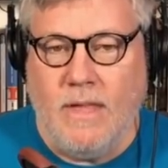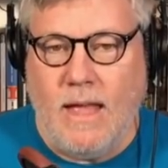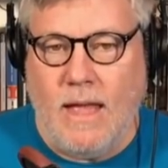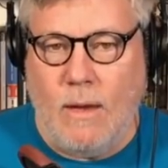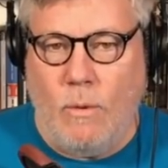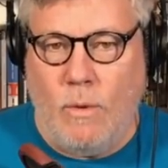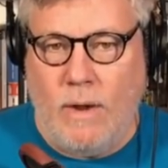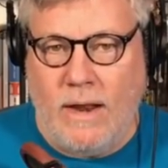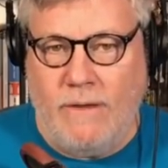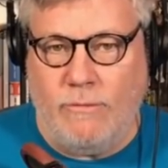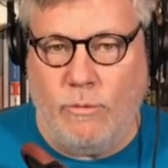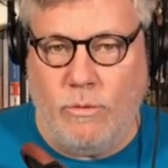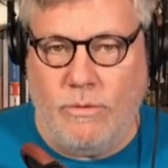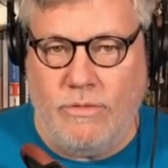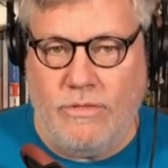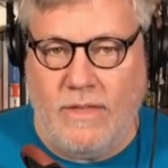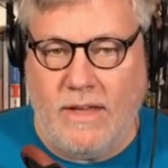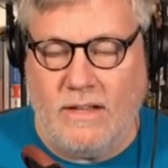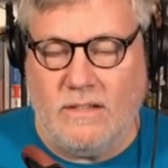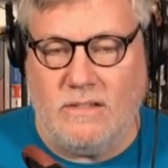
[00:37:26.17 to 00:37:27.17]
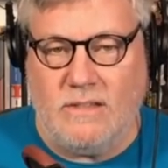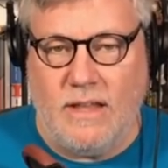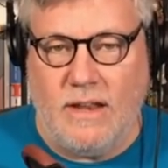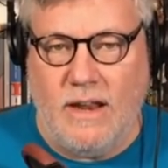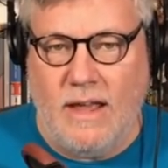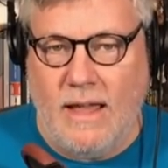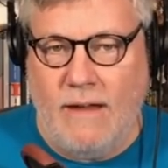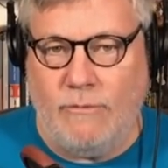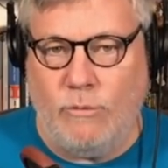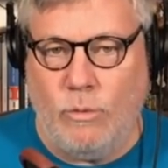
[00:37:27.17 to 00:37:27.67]
when everyone thinks that
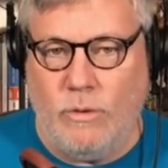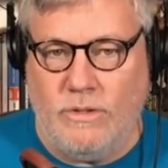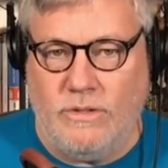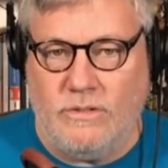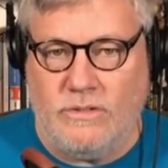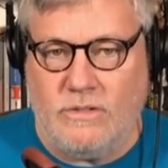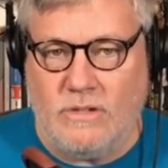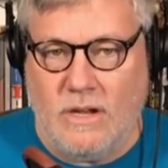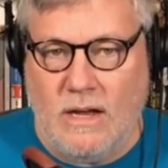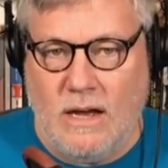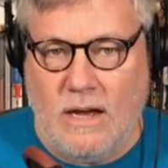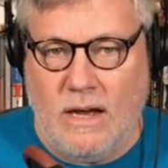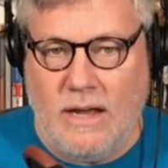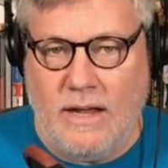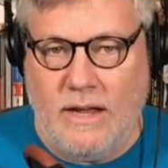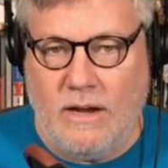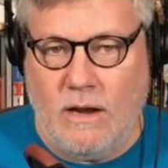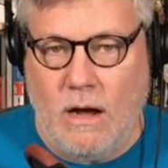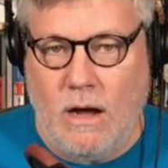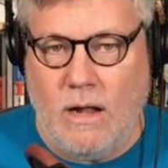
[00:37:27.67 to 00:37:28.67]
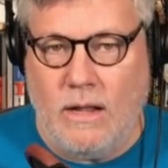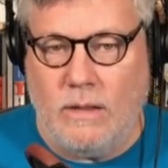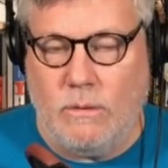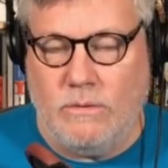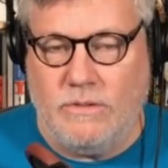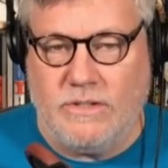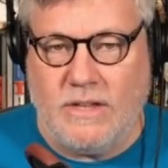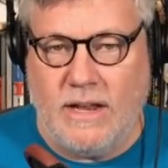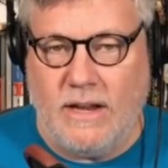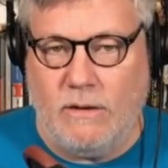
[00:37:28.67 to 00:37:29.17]
everyone's uh, in
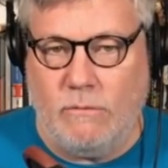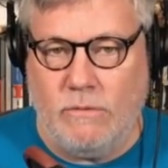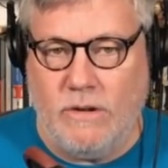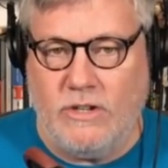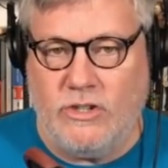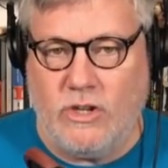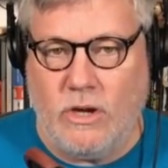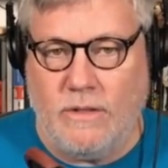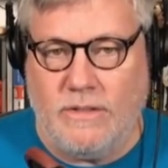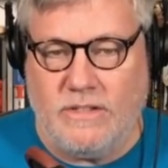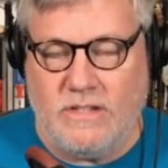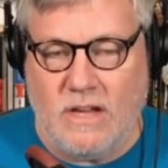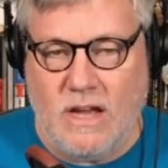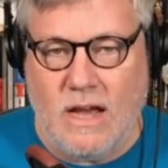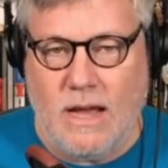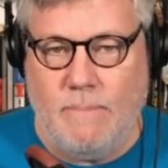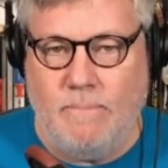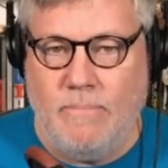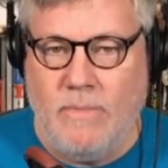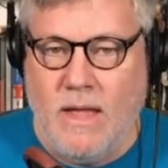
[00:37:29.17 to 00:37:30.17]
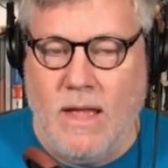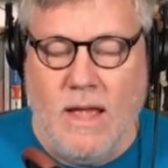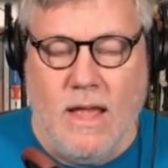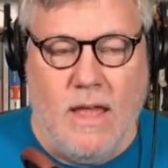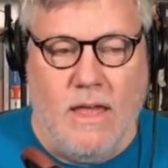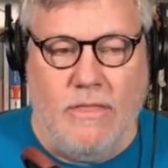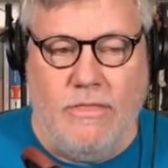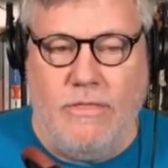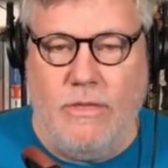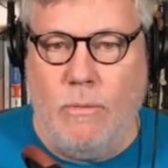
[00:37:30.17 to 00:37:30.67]
Hollywood's getting rich all the time,
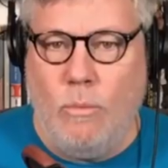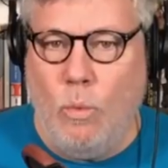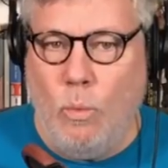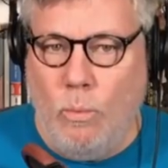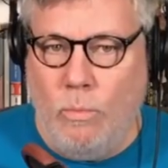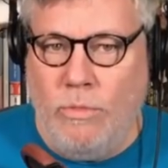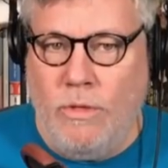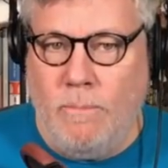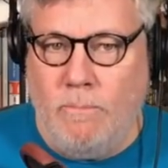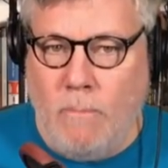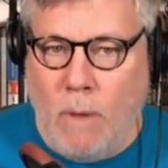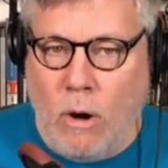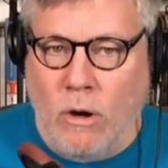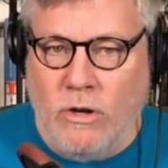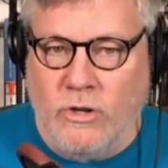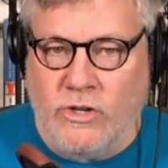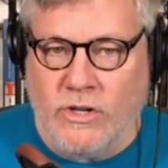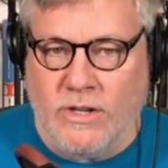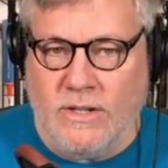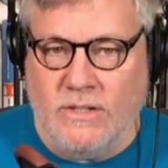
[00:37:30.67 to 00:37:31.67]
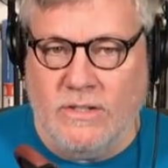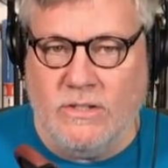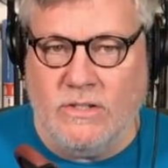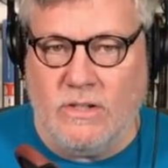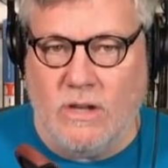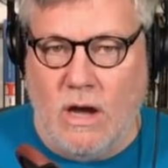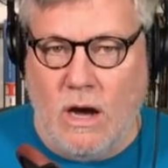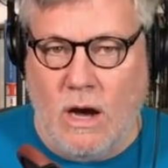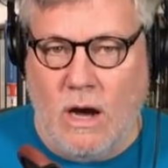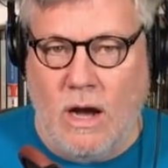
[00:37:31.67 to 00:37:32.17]
the the margins
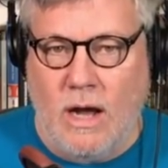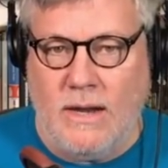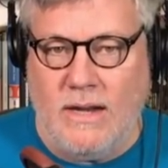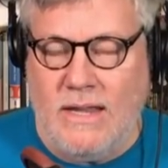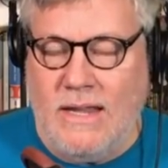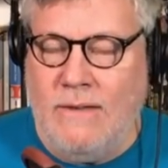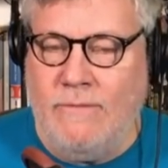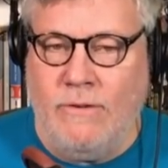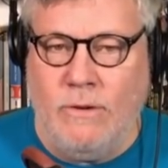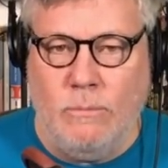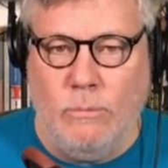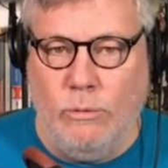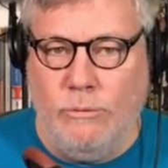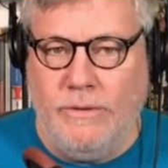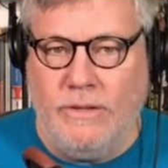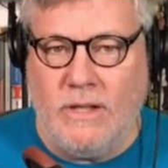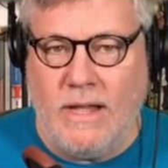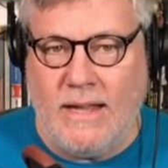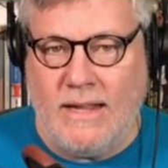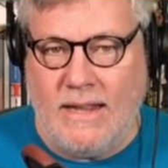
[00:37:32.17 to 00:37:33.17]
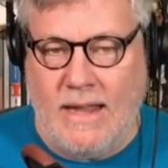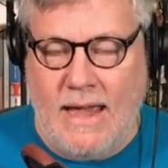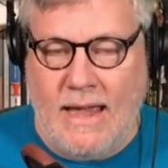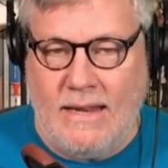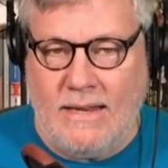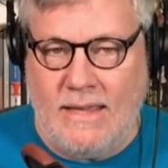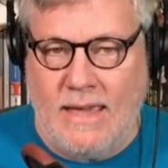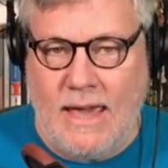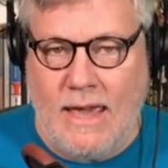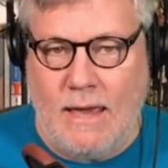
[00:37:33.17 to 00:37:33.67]
on even a movie like
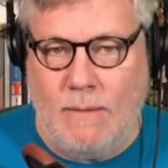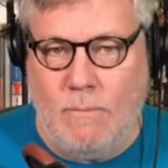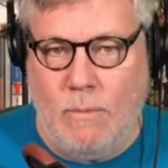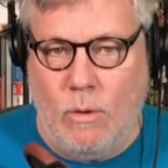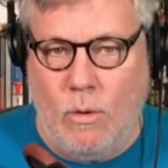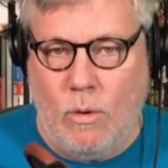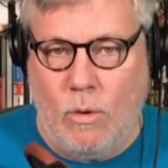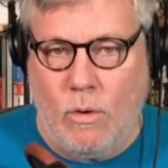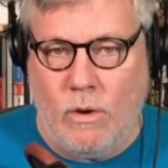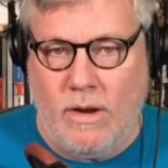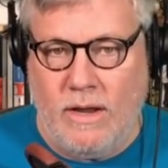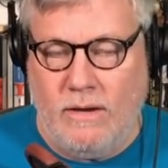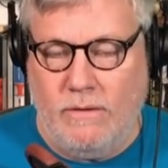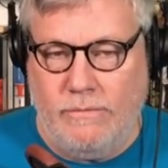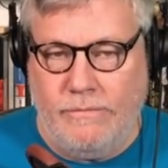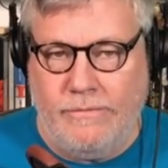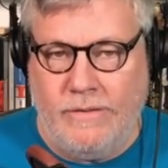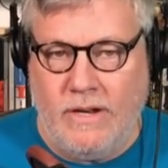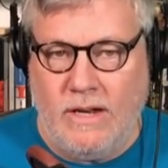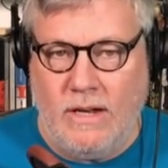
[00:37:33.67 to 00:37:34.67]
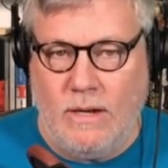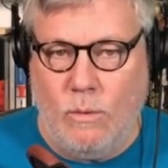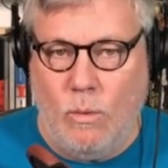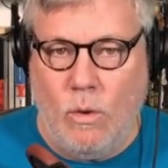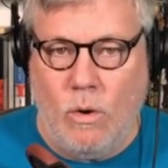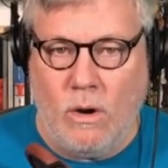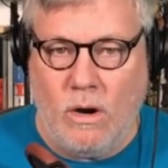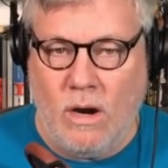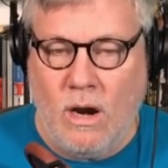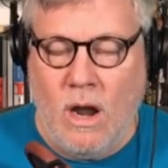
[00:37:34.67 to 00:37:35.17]
Endgame or Infinity
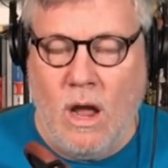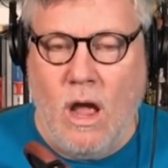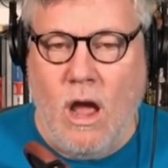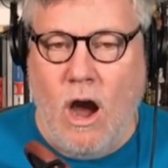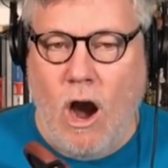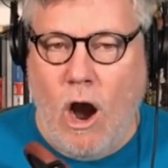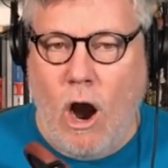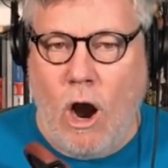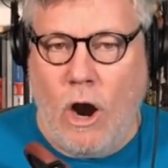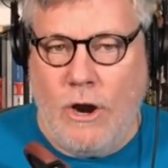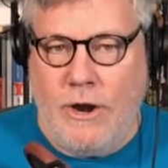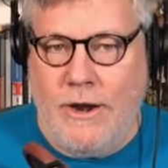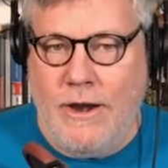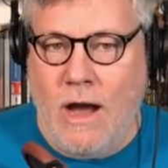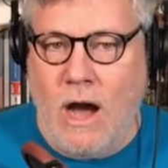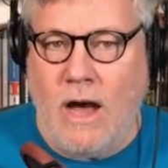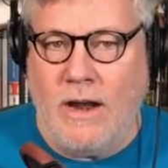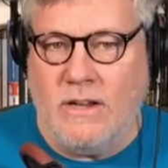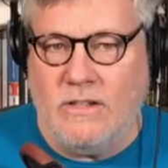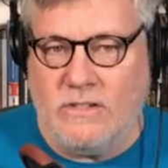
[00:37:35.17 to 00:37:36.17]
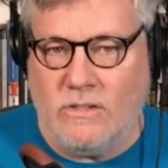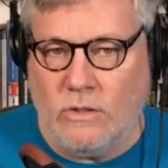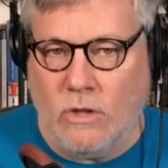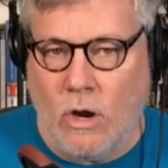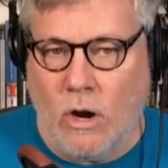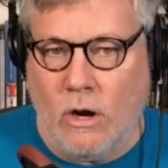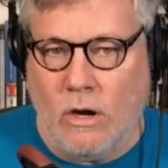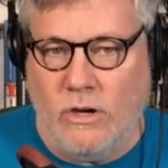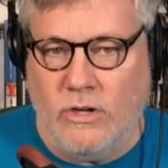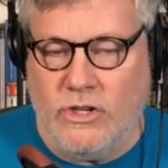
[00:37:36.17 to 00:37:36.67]
War are not as
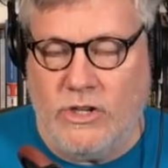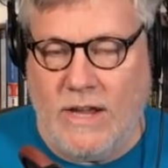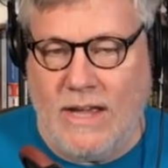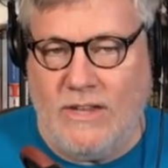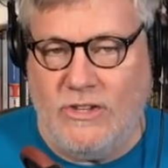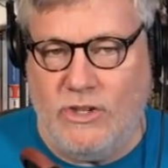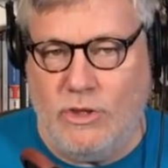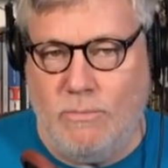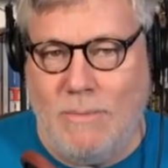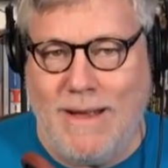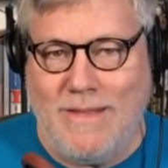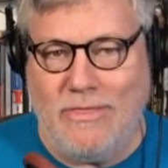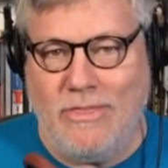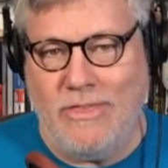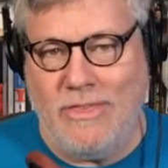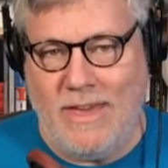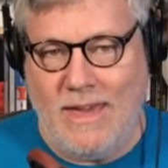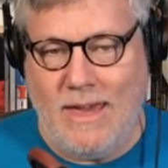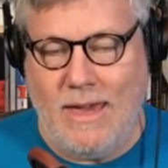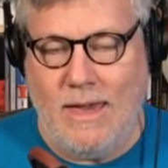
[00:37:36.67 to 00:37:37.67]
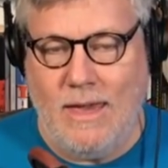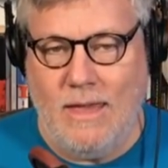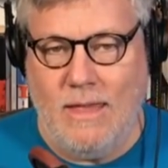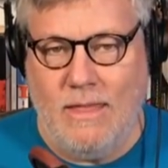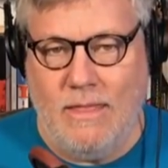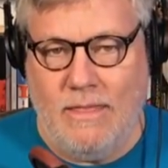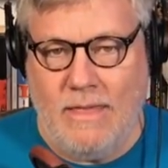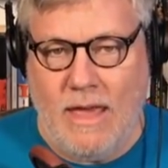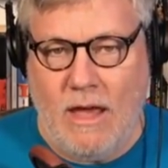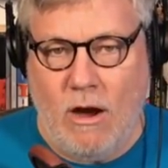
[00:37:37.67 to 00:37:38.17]
large as you might think
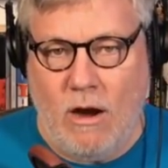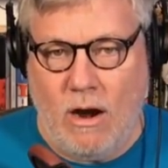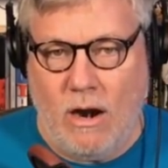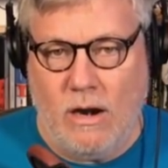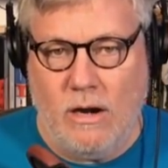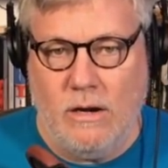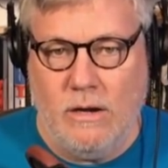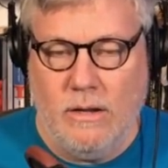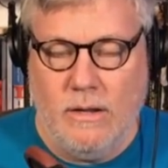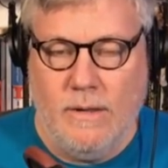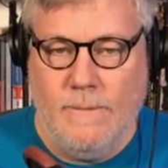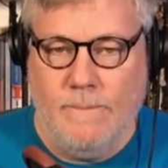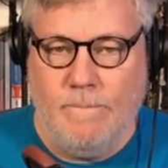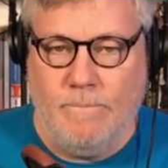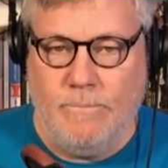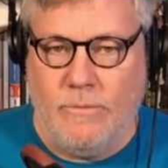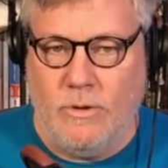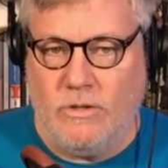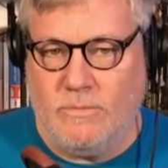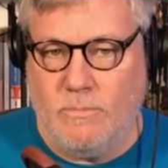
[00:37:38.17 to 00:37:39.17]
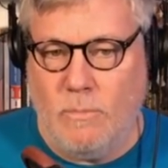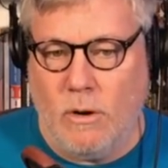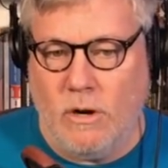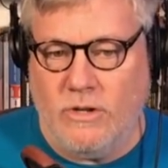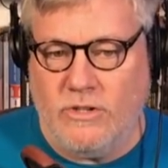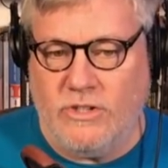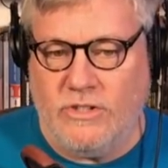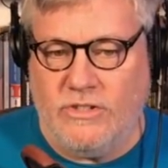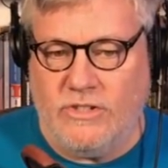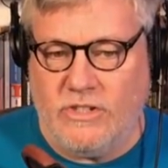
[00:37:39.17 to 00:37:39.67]
they are. Those
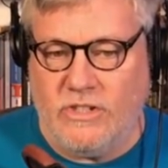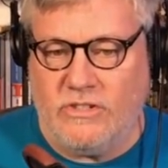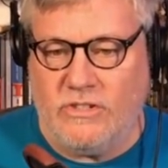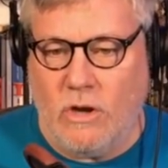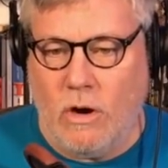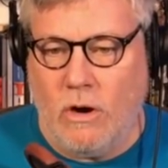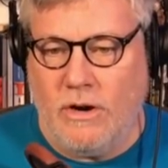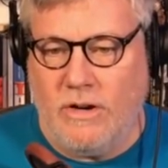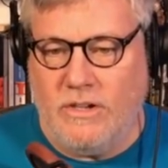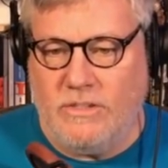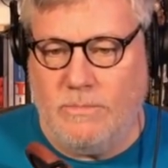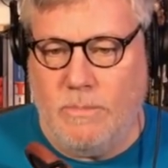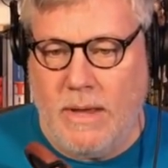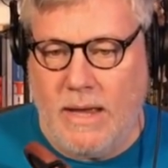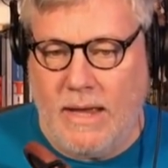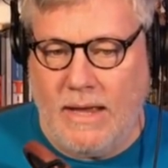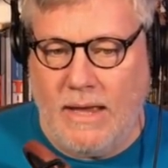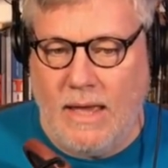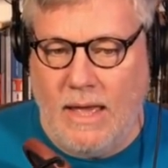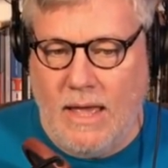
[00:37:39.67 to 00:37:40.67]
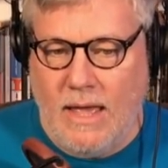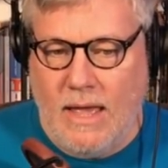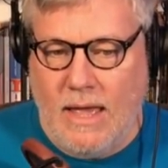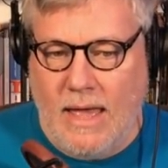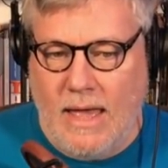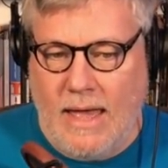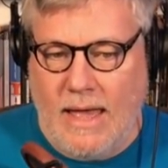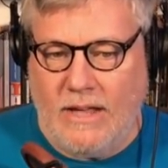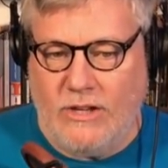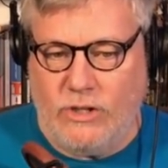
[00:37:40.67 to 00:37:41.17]
margins just aren't as big
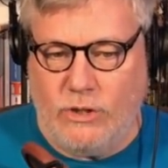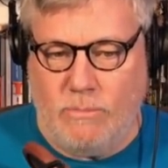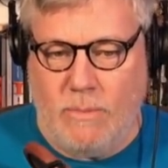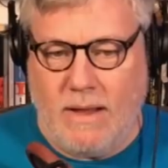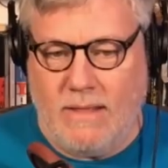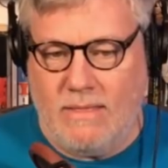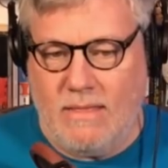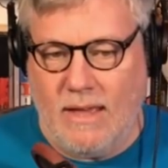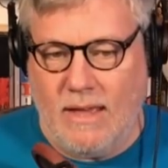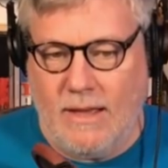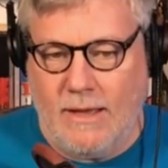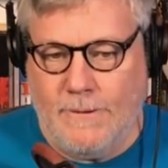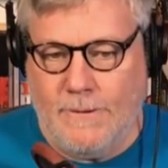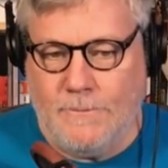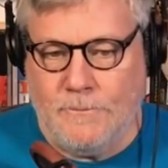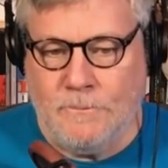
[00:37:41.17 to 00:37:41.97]
as you might think.